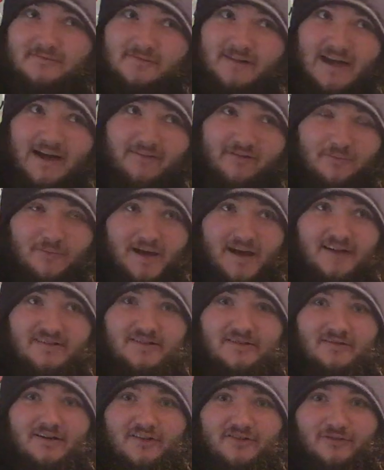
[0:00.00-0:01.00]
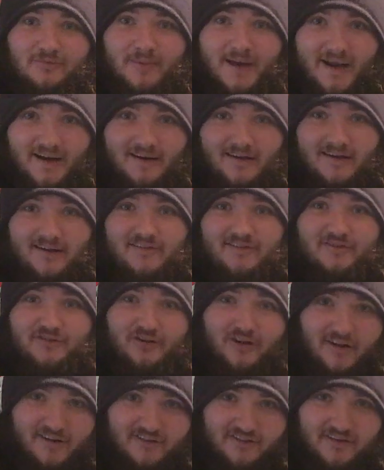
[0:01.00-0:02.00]
having a match at WrestleMania against
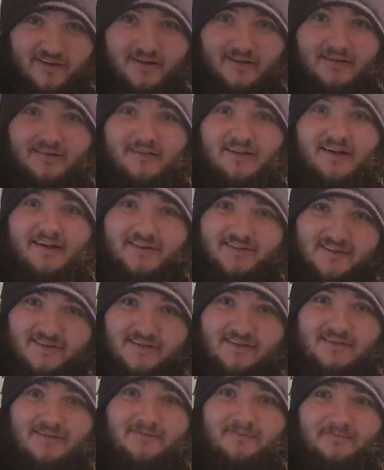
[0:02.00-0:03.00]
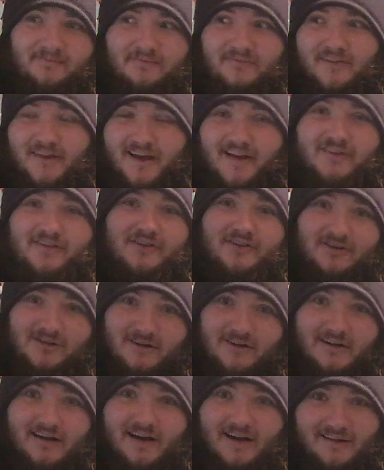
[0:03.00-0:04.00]
John Cena, that's a
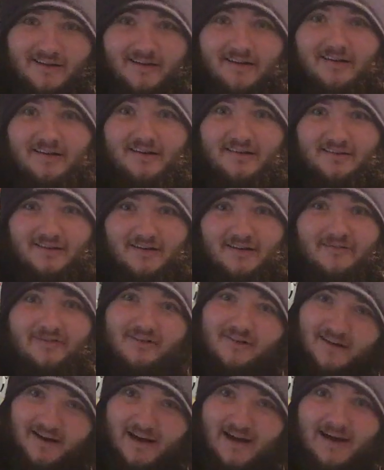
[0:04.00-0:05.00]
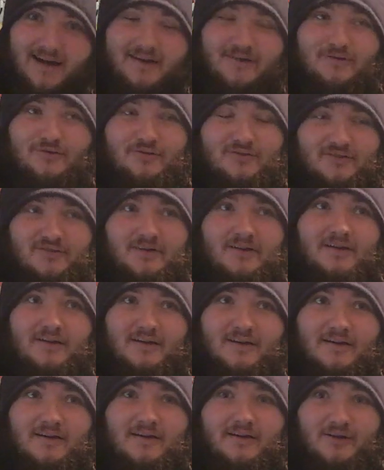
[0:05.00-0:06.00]
career highlight right there for a guy who's,
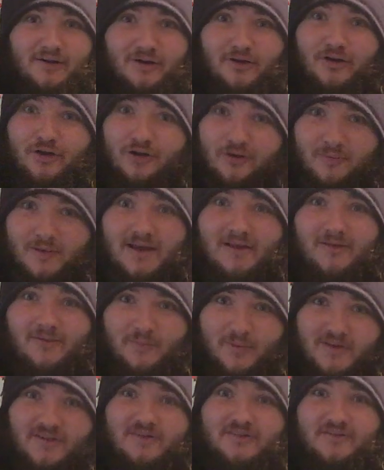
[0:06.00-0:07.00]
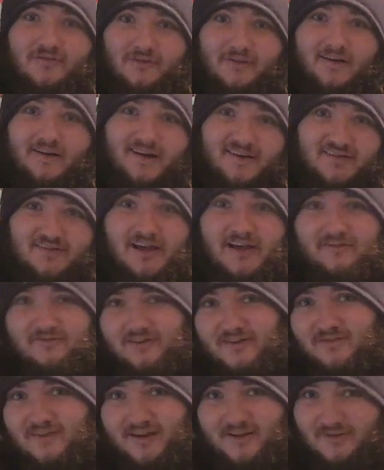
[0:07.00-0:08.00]
going to be in the business for the next 10,
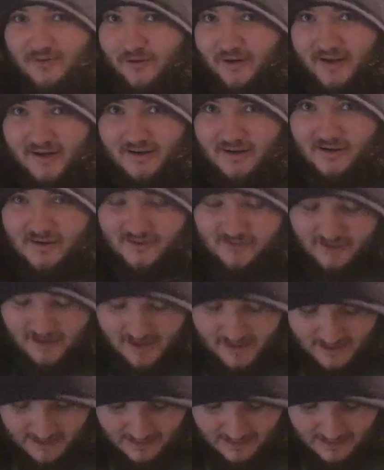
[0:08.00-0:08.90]
15, 20 years.